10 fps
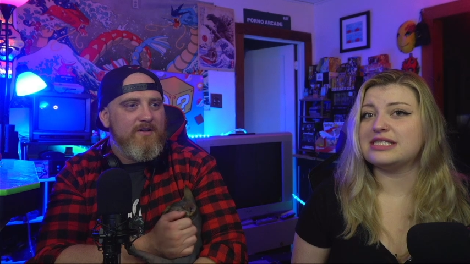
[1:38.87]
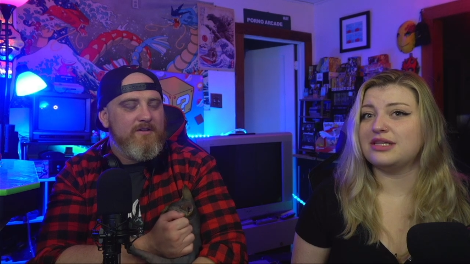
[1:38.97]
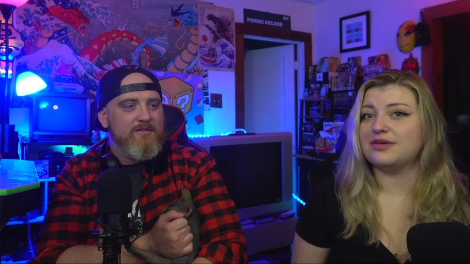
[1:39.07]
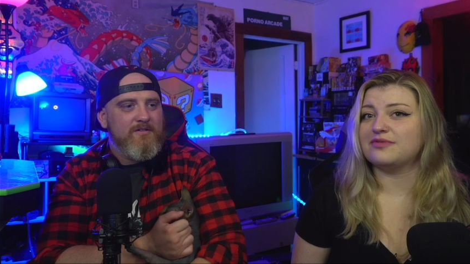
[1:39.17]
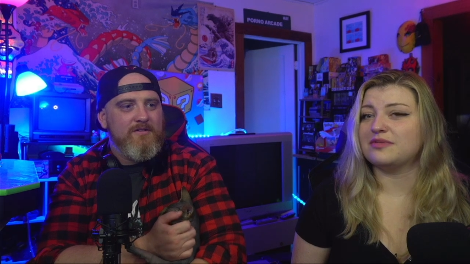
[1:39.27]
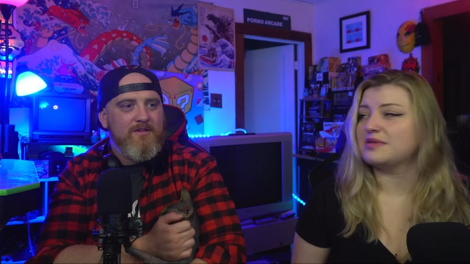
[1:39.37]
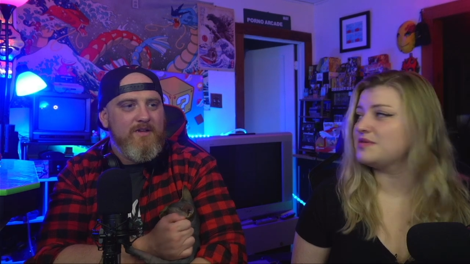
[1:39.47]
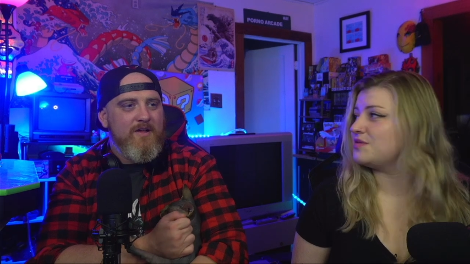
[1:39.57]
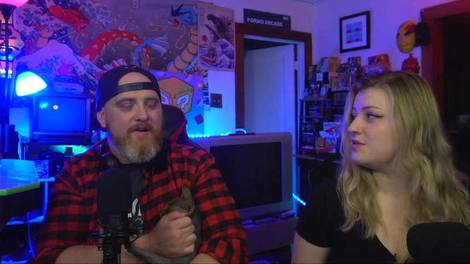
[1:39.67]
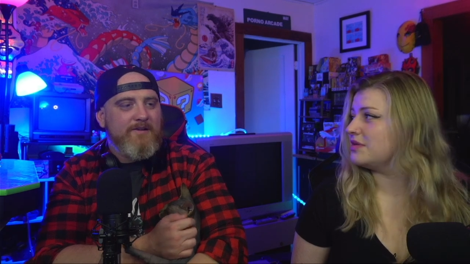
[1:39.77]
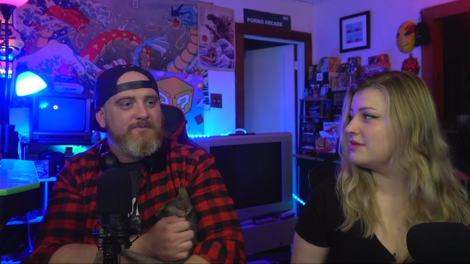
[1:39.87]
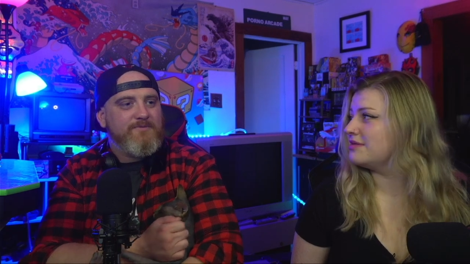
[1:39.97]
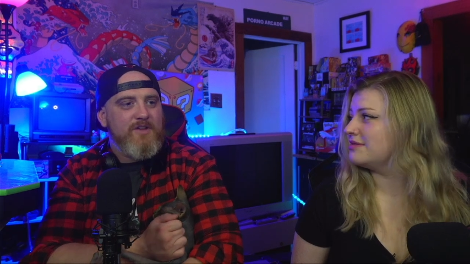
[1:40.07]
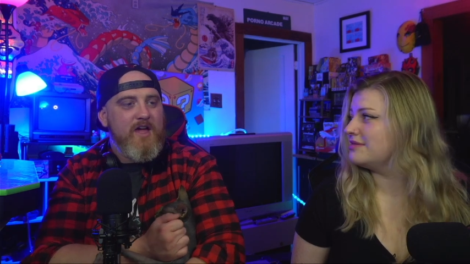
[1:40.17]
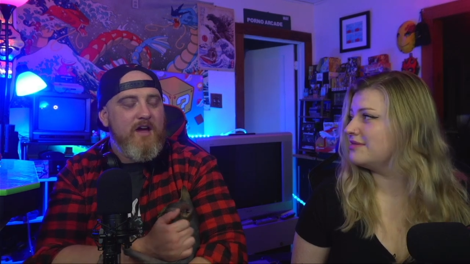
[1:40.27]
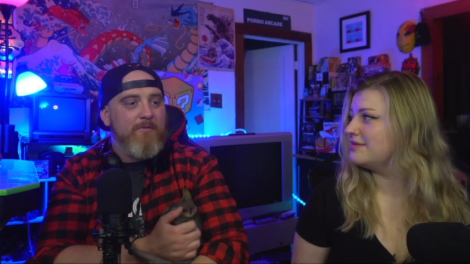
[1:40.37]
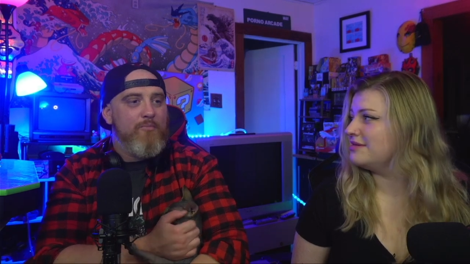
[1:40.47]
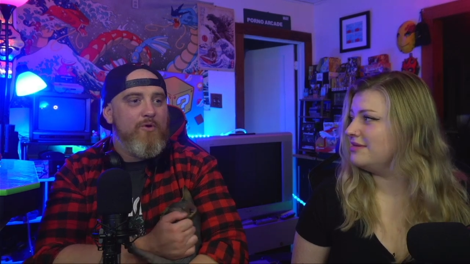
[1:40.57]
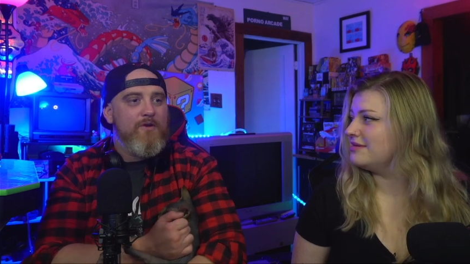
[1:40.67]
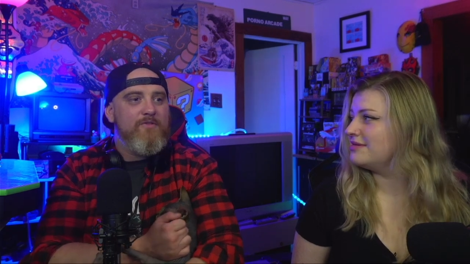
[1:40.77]
Speaker 1: them from the store.
Speaker 2: Yeah,
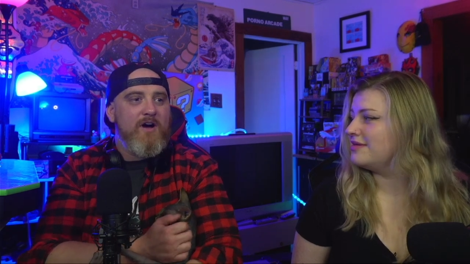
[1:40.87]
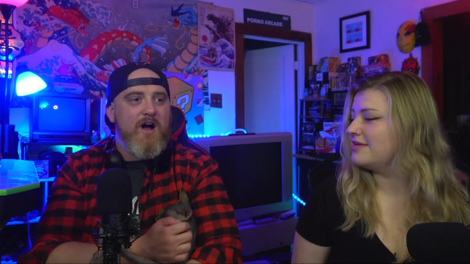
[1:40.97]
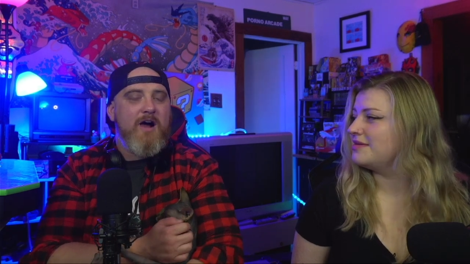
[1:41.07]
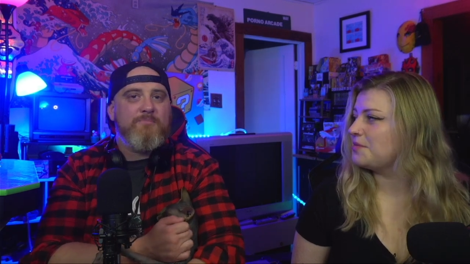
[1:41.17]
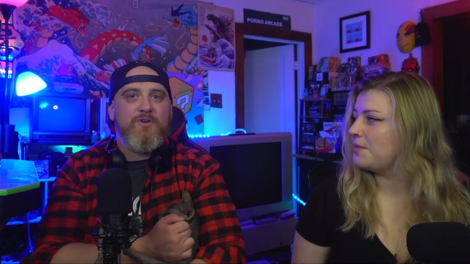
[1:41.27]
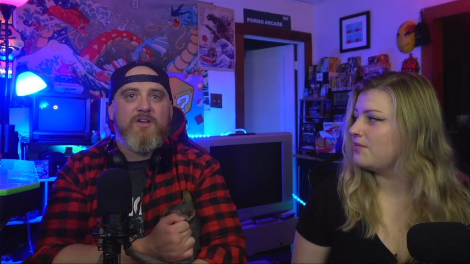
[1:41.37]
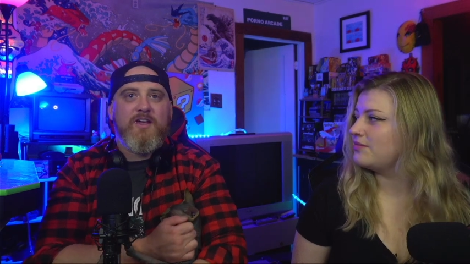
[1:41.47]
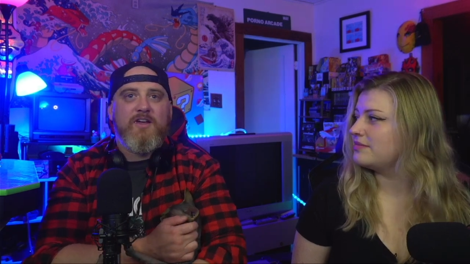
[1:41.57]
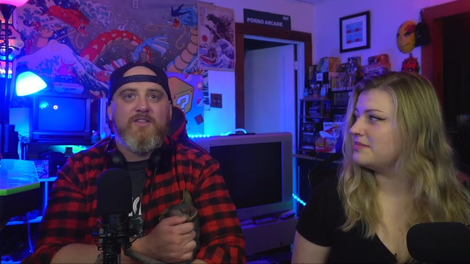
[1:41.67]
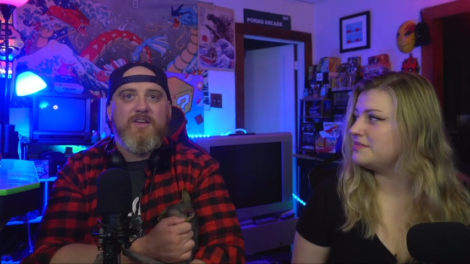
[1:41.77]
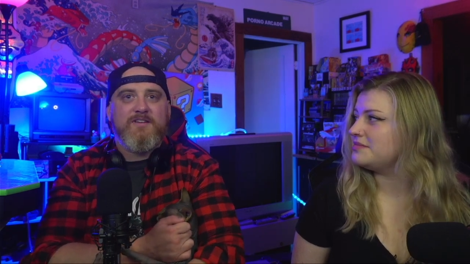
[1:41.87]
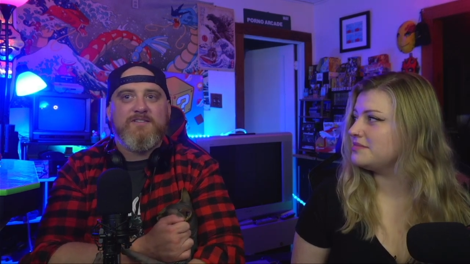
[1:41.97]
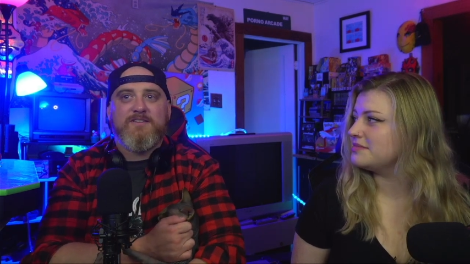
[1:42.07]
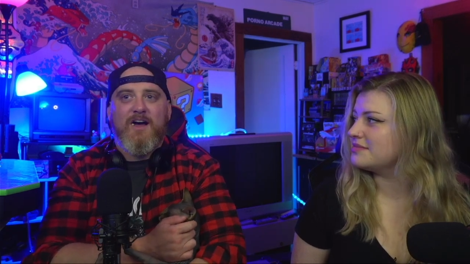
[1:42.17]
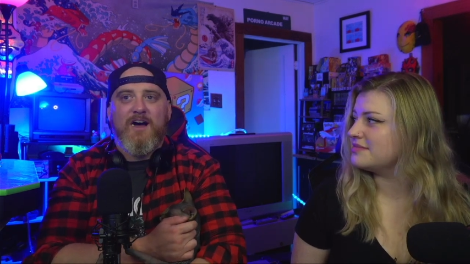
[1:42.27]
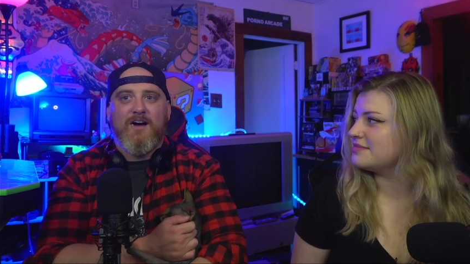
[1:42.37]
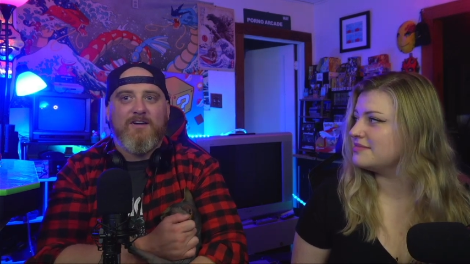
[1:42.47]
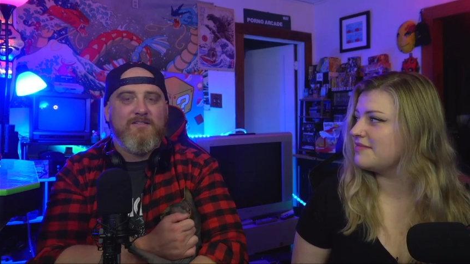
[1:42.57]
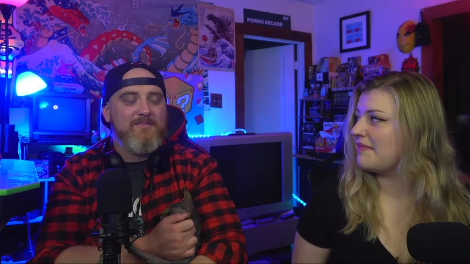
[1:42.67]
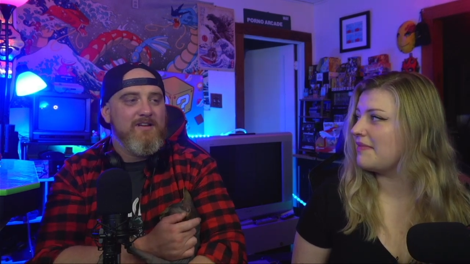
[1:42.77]
more of a I'm gonna get this uh,
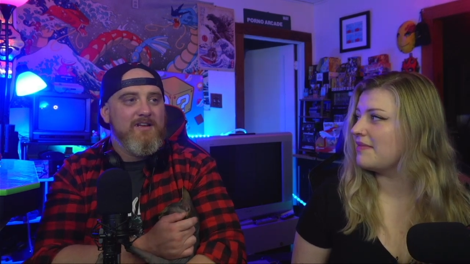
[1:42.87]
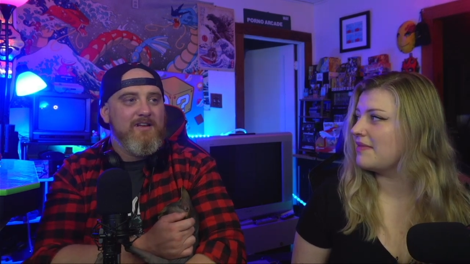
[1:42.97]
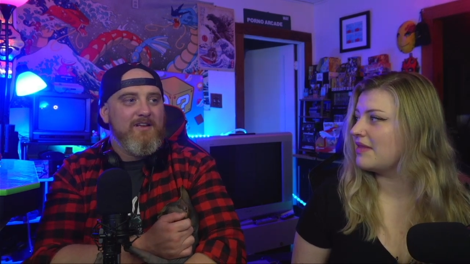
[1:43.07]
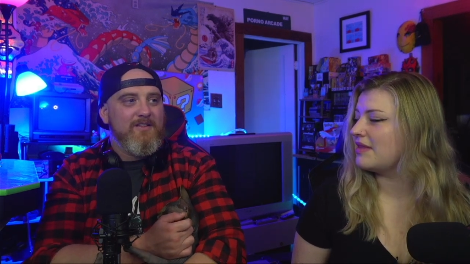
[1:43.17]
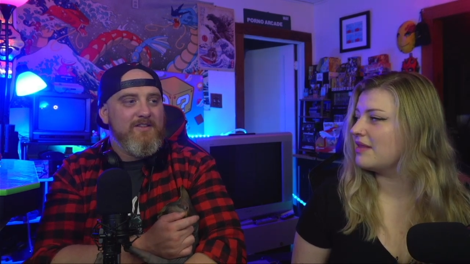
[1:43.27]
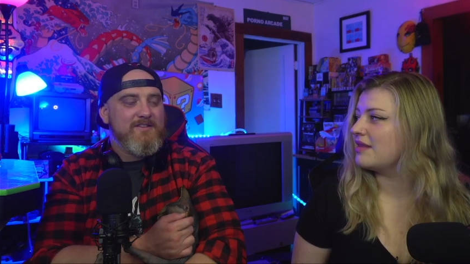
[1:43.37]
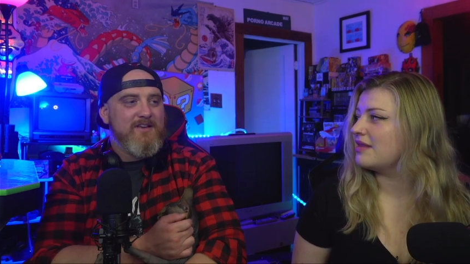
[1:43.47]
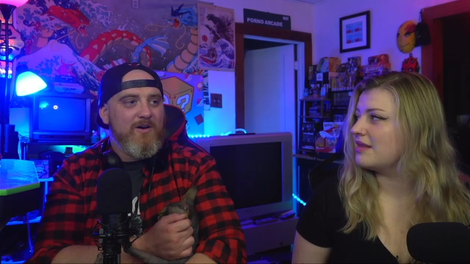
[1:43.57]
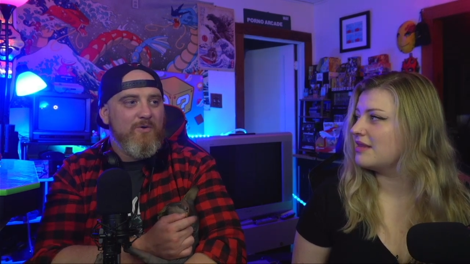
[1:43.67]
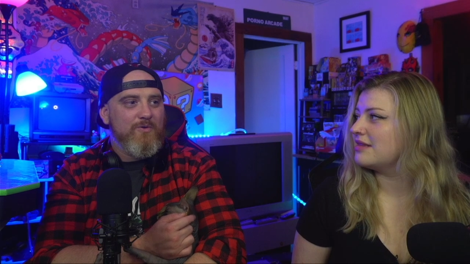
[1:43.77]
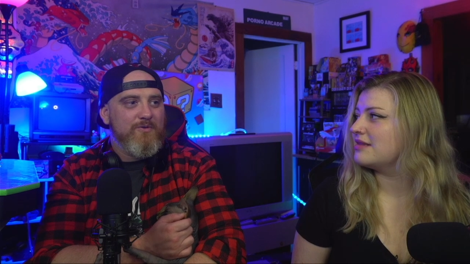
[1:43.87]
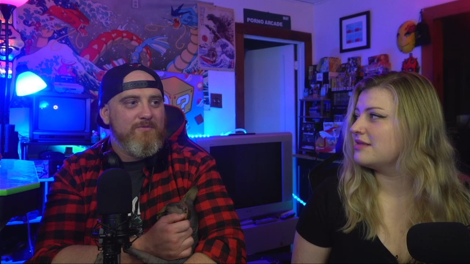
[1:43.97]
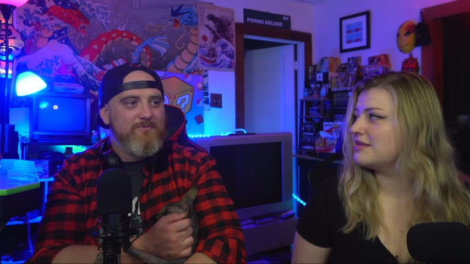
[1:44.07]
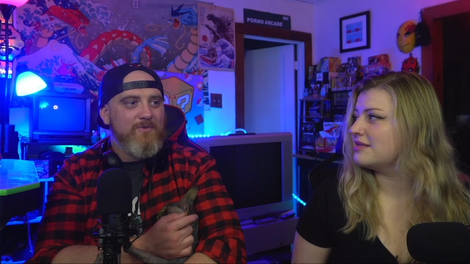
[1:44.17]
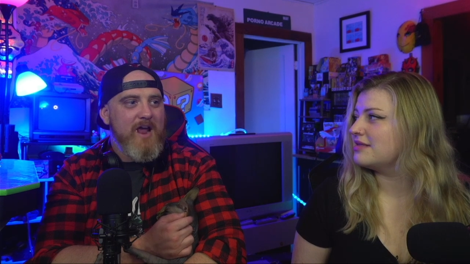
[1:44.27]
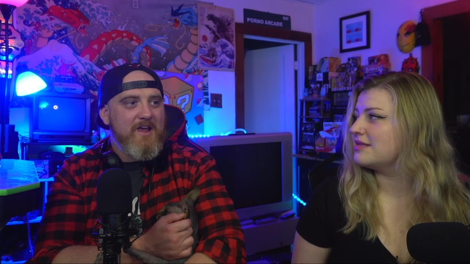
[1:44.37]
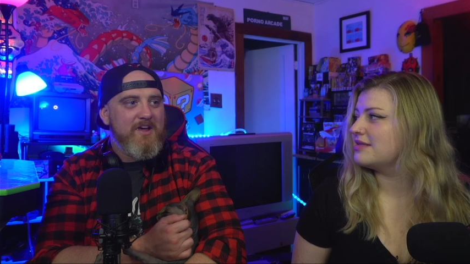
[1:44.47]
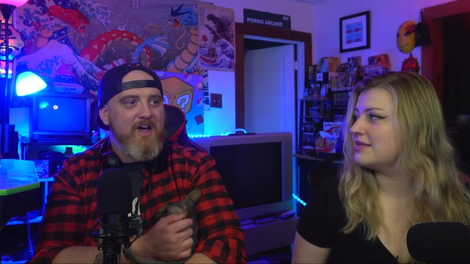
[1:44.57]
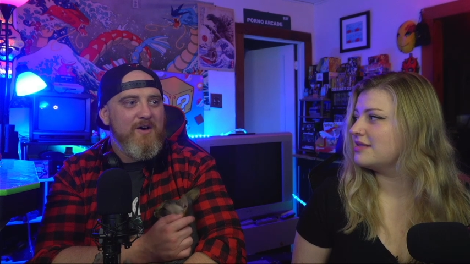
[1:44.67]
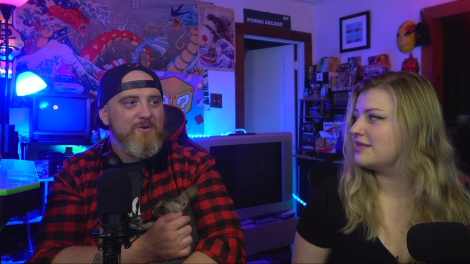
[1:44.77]
this old
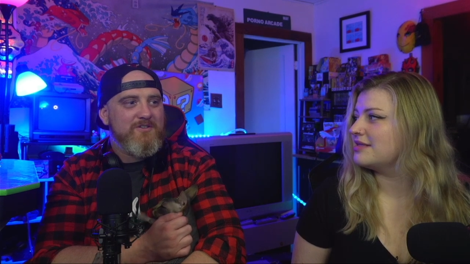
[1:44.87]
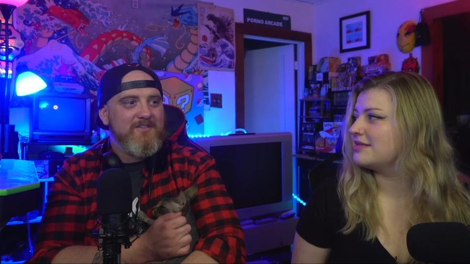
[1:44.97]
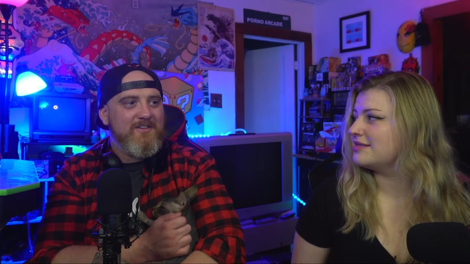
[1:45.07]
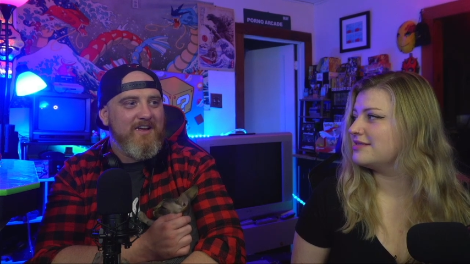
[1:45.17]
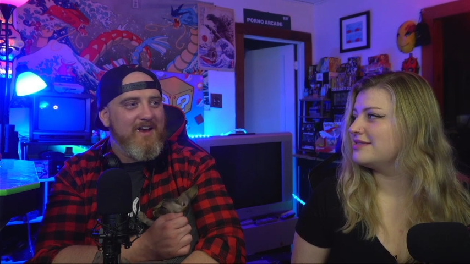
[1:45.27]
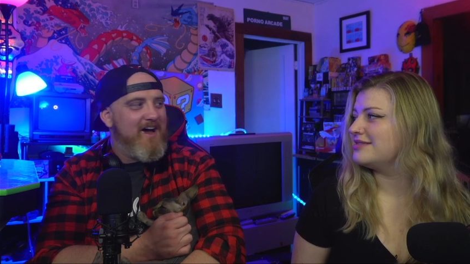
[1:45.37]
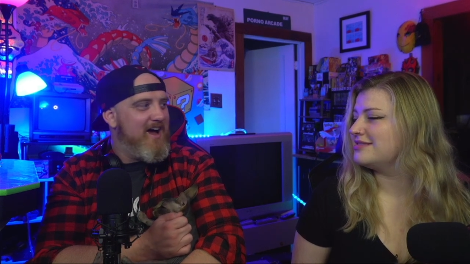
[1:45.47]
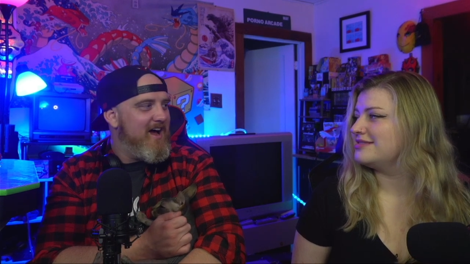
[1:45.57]
raincoat and I,